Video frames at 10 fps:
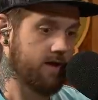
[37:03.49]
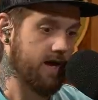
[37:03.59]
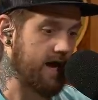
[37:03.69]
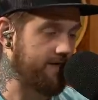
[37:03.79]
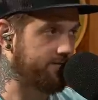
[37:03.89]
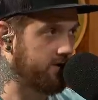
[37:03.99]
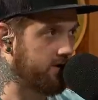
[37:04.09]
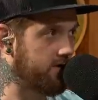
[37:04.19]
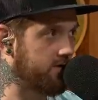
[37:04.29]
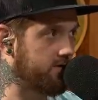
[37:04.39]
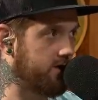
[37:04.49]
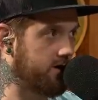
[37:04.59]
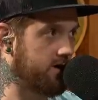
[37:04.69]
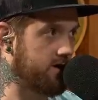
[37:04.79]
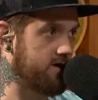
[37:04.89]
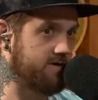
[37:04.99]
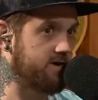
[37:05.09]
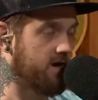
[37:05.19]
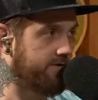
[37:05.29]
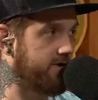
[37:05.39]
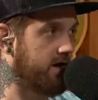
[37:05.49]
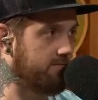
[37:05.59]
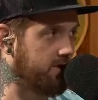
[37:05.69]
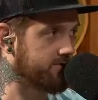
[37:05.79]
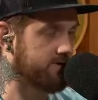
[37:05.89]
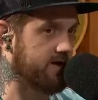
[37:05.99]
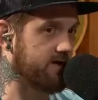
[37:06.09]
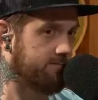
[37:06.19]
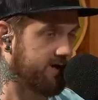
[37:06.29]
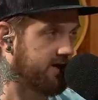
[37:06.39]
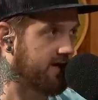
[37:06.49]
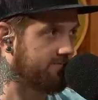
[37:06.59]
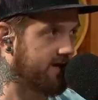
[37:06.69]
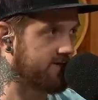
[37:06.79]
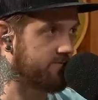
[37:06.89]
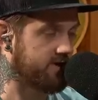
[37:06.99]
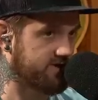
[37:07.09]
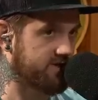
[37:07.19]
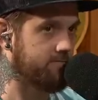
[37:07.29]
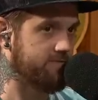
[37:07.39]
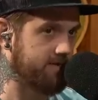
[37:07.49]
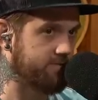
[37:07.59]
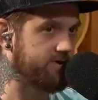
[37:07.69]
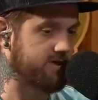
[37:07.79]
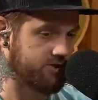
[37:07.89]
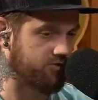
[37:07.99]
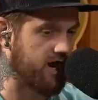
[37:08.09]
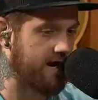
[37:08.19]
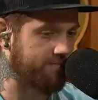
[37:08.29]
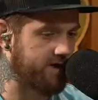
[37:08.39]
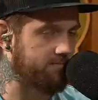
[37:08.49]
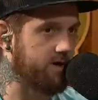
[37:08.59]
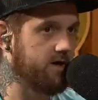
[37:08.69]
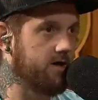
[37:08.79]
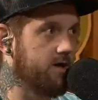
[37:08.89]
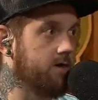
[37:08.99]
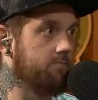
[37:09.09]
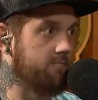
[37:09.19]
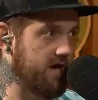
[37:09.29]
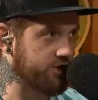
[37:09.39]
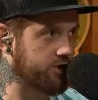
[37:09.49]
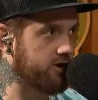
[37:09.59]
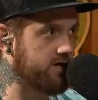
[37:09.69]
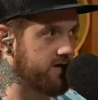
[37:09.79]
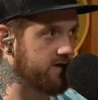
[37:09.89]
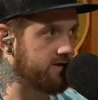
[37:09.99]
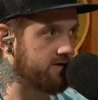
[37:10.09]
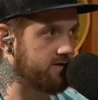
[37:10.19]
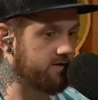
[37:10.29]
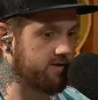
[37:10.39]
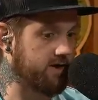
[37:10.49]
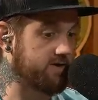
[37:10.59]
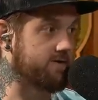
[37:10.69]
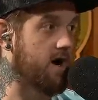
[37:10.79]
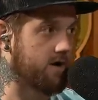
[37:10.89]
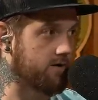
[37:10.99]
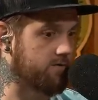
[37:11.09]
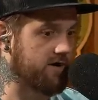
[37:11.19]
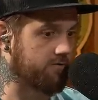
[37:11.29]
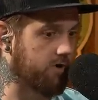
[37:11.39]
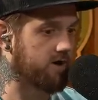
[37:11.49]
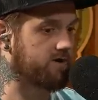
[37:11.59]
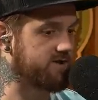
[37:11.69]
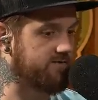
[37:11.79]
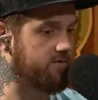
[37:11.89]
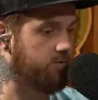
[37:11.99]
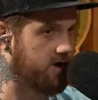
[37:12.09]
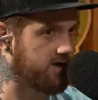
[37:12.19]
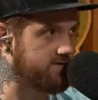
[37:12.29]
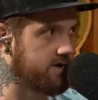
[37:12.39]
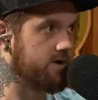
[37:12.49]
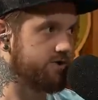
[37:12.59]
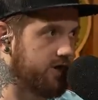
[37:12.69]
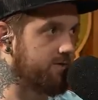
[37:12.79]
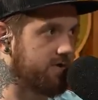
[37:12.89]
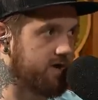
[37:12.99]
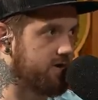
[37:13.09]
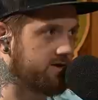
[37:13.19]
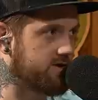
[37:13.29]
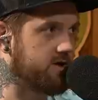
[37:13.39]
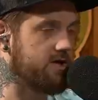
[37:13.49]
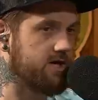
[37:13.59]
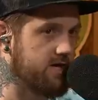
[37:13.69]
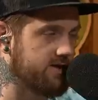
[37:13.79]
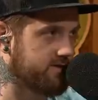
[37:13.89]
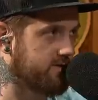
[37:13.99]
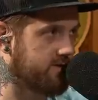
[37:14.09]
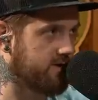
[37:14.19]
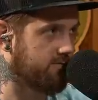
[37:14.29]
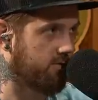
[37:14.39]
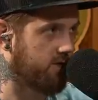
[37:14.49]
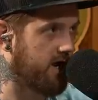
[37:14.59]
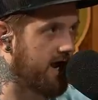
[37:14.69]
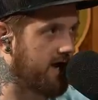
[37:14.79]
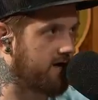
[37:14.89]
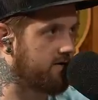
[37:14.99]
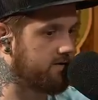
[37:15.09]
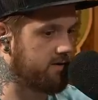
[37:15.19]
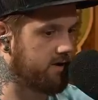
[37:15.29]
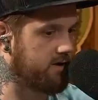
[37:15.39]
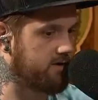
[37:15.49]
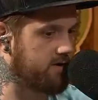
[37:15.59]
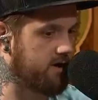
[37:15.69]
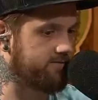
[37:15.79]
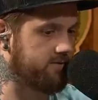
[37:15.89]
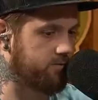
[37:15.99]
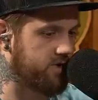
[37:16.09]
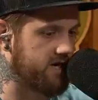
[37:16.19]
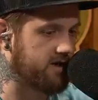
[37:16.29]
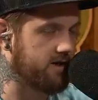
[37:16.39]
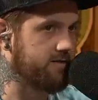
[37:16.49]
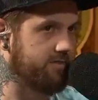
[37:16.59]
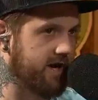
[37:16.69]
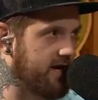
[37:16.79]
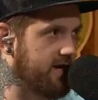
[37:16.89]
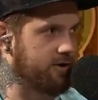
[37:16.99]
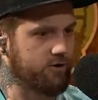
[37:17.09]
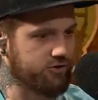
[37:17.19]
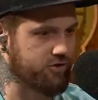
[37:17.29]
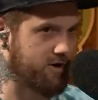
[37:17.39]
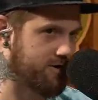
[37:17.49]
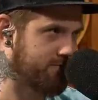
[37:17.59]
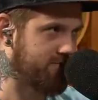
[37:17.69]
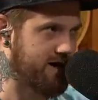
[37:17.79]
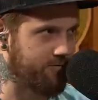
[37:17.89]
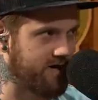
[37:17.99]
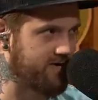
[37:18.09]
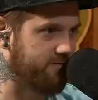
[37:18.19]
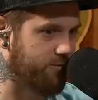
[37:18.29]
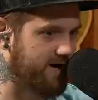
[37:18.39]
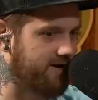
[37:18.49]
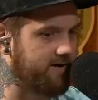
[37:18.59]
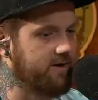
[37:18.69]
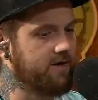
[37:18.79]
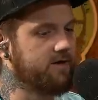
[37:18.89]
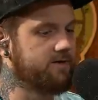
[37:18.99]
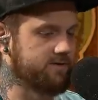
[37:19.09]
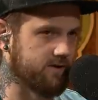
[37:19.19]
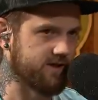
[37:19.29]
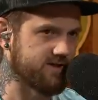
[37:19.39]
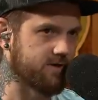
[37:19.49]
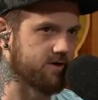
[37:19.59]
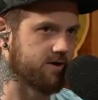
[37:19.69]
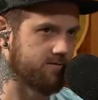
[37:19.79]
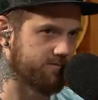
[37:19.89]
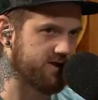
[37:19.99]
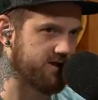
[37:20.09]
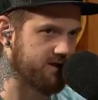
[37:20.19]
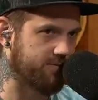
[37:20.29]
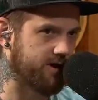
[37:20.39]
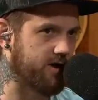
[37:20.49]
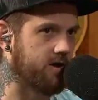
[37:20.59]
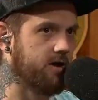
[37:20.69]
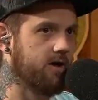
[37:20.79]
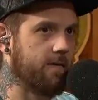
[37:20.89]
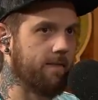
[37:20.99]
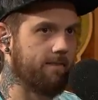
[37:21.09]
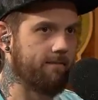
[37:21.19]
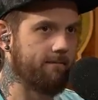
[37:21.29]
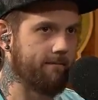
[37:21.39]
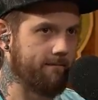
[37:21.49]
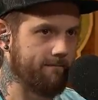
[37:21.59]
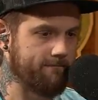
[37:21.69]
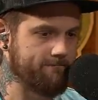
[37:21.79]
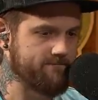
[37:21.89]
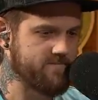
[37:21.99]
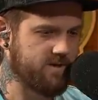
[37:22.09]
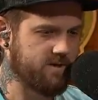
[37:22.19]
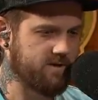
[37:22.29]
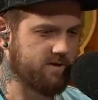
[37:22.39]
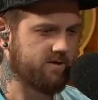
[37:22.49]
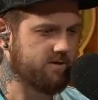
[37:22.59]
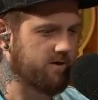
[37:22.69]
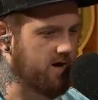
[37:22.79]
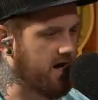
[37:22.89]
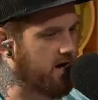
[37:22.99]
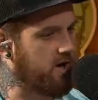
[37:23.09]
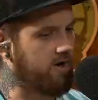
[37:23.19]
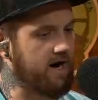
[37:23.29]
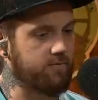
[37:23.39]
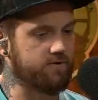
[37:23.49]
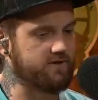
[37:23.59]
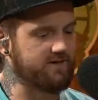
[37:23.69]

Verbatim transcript: after uh, he did nothing and Mostert had the big game last week, some people did drop him. Make sure he is not on the waiver wire because if he was, Jerick McKinnon is easily the number one ad uh, of the week. But I get it. He's not on my waiver wire. So let's look a little bit deeper here. I would say Swift is above McKinnon if they're oh, both I out